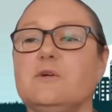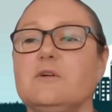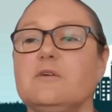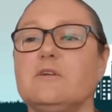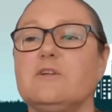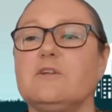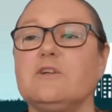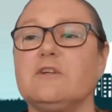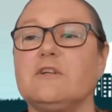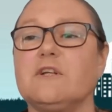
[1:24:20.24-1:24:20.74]

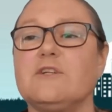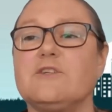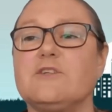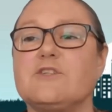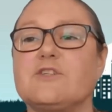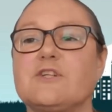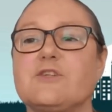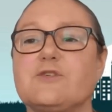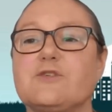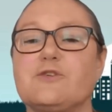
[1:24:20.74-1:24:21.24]
Could you want to, you
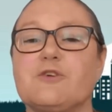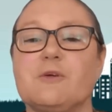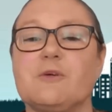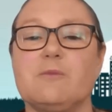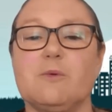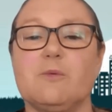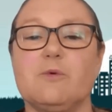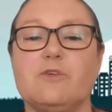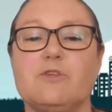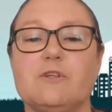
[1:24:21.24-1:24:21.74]
don't need to
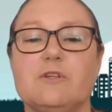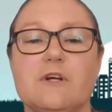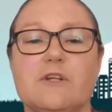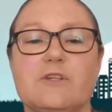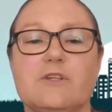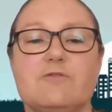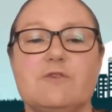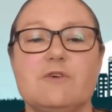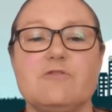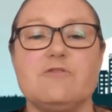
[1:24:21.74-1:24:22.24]
share screen, but
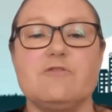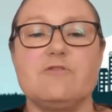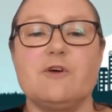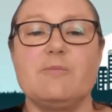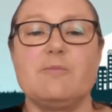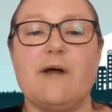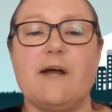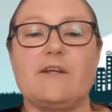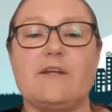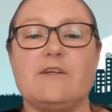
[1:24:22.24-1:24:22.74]
would you like to
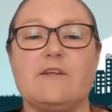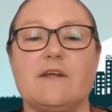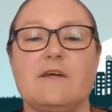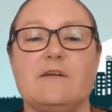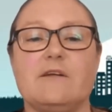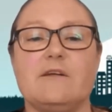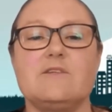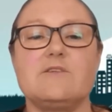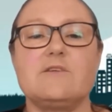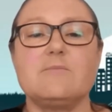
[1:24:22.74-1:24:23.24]
refer
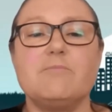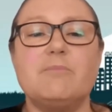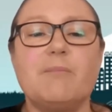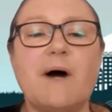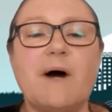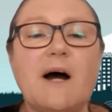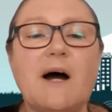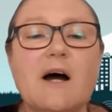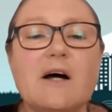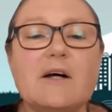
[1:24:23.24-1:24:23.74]
back to that?
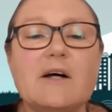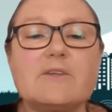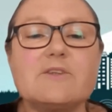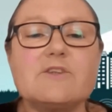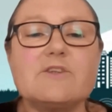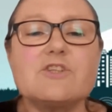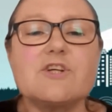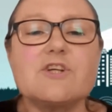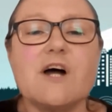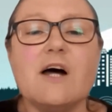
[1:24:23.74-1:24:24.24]
It's a
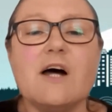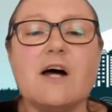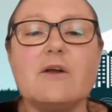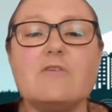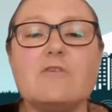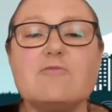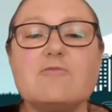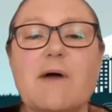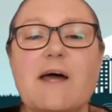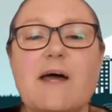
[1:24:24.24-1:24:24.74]
bar
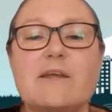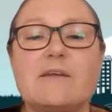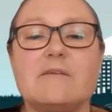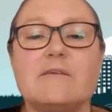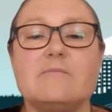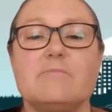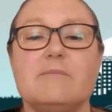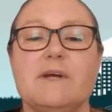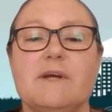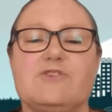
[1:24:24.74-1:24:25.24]
chart of
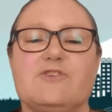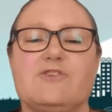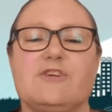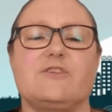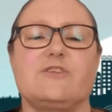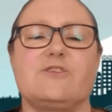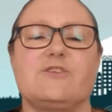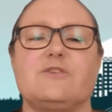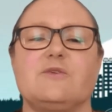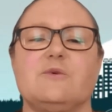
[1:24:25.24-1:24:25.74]
pattern
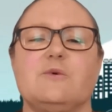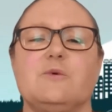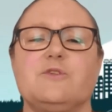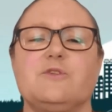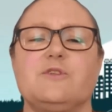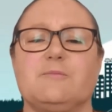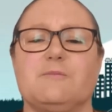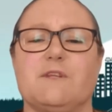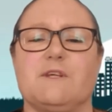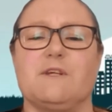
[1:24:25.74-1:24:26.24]

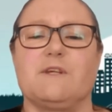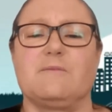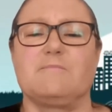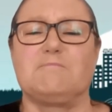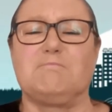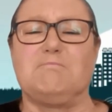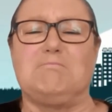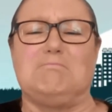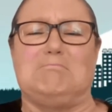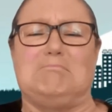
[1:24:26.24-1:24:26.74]
matrix or
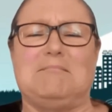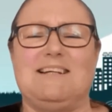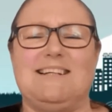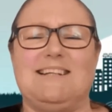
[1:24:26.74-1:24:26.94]
something.